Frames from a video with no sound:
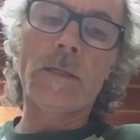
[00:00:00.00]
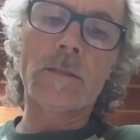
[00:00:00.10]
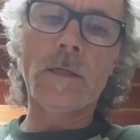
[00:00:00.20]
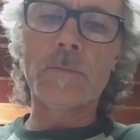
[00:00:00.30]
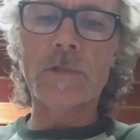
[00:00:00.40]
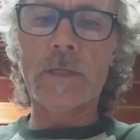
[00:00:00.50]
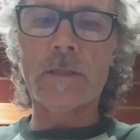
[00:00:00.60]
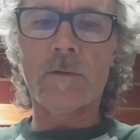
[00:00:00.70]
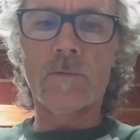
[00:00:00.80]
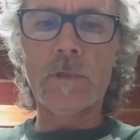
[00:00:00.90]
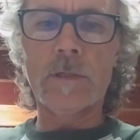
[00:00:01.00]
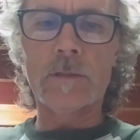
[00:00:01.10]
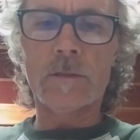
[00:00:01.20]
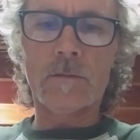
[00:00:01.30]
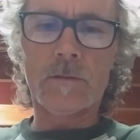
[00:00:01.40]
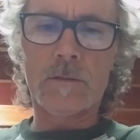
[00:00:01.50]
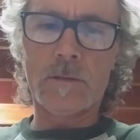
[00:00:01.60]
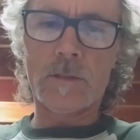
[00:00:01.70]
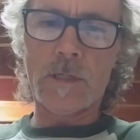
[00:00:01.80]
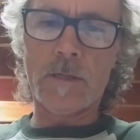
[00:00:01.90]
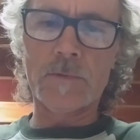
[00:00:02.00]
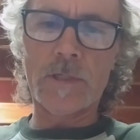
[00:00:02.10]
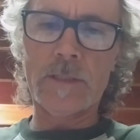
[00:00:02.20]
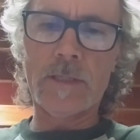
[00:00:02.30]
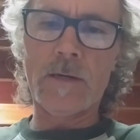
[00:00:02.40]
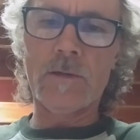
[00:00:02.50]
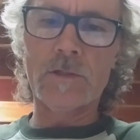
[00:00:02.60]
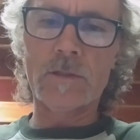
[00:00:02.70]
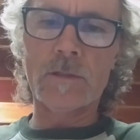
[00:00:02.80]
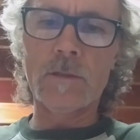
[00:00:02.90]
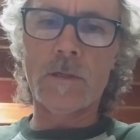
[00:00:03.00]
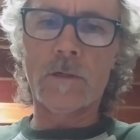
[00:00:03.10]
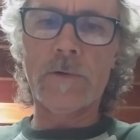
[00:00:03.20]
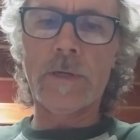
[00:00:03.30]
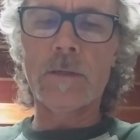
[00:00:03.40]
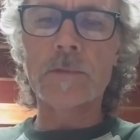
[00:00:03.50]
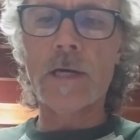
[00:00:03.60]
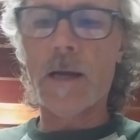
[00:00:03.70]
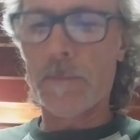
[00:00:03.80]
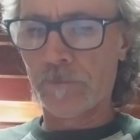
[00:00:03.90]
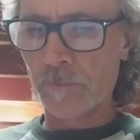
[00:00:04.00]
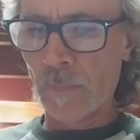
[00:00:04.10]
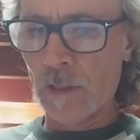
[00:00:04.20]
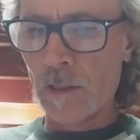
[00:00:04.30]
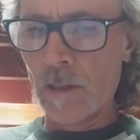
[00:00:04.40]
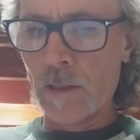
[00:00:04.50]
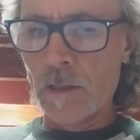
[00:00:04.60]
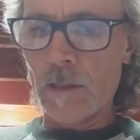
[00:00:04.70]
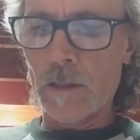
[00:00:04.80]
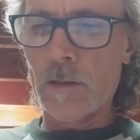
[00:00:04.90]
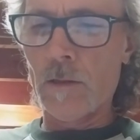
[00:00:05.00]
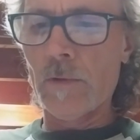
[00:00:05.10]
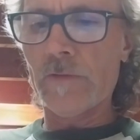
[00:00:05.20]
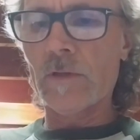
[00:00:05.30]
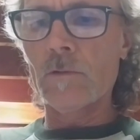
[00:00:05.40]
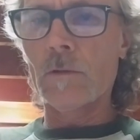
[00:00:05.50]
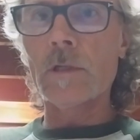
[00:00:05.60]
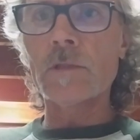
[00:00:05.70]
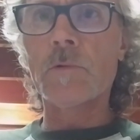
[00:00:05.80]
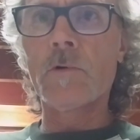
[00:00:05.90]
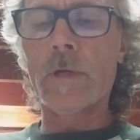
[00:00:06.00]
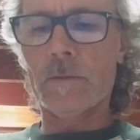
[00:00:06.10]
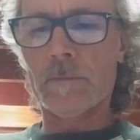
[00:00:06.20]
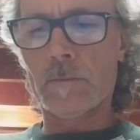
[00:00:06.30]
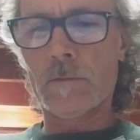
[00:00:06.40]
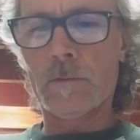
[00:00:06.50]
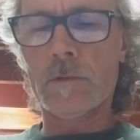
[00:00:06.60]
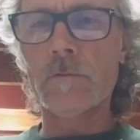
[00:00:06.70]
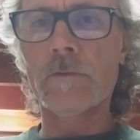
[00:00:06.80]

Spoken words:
I say upside down. Really, it's not upside down. It's just the longer end up top. And then all we have to do at this point, so